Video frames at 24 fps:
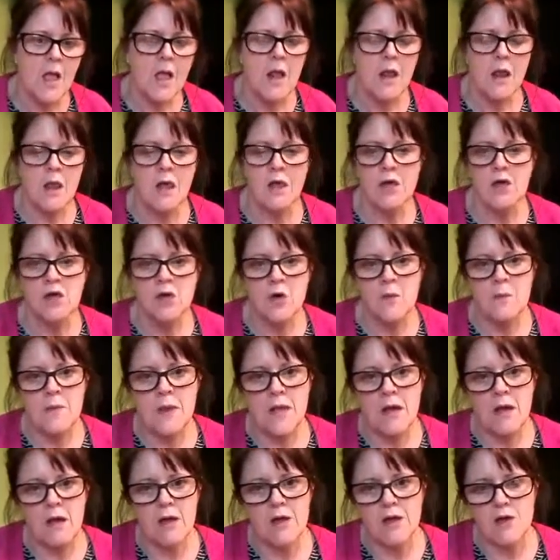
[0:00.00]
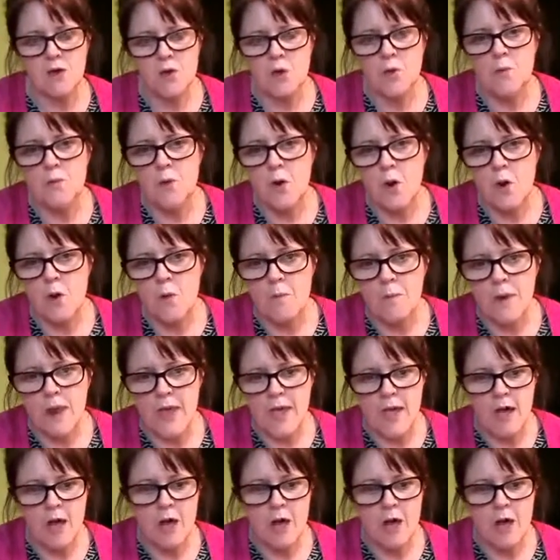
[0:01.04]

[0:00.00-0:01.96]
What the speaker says: like a normal omelette,